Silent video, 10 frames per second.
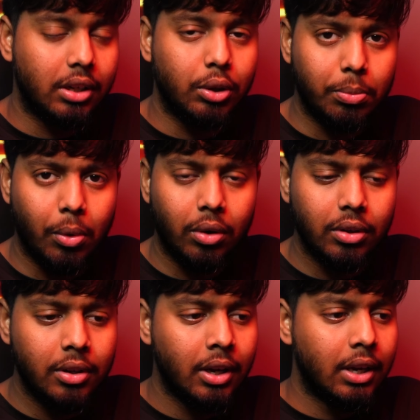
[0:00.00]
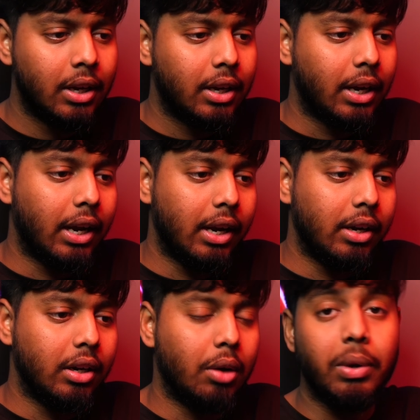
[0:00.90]
new model,
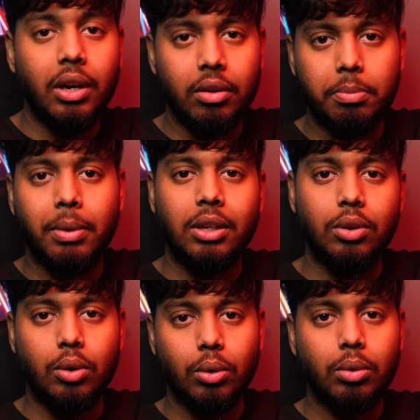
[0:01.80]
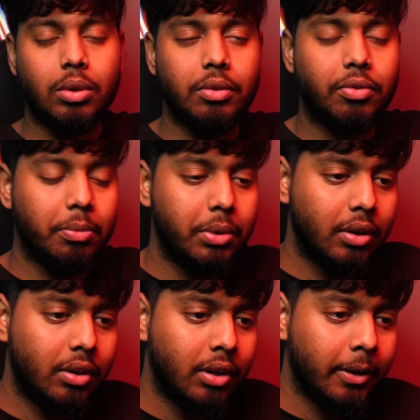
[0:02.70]
and where it might go from
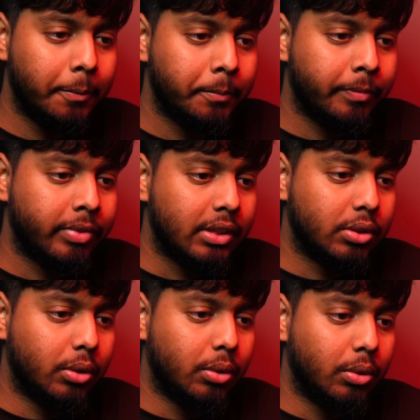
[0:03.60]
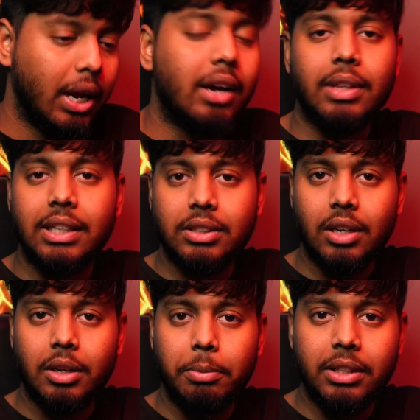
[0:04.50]
here. So yeah, that's
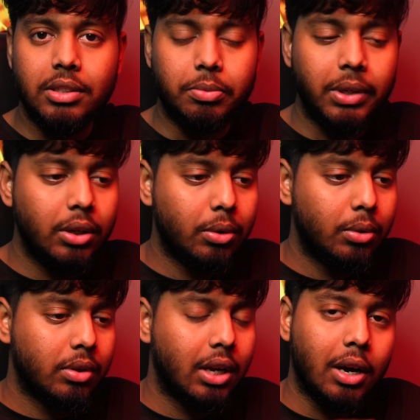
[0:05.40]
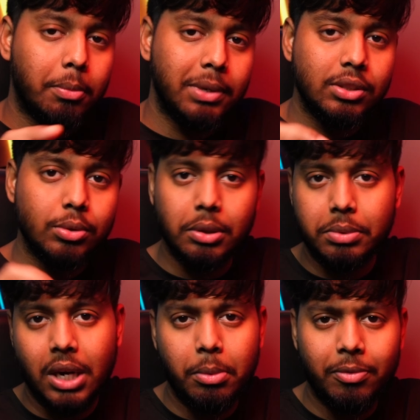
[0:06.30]
gonna this video. Please do
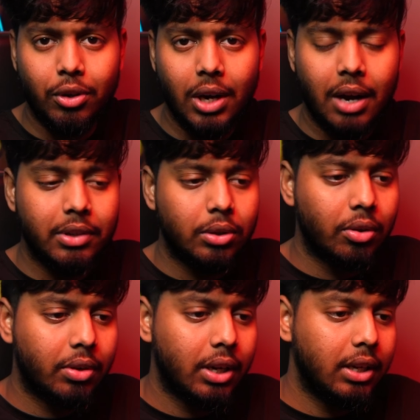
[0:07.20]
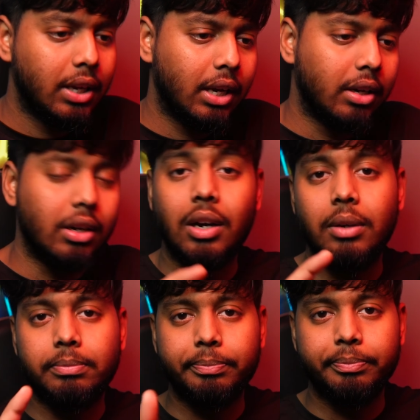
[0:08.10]
subscribe if you haven't already, and
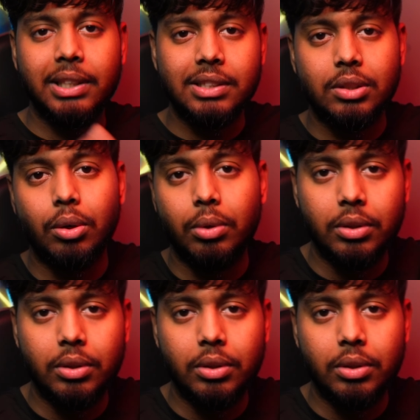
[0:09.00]
let's go into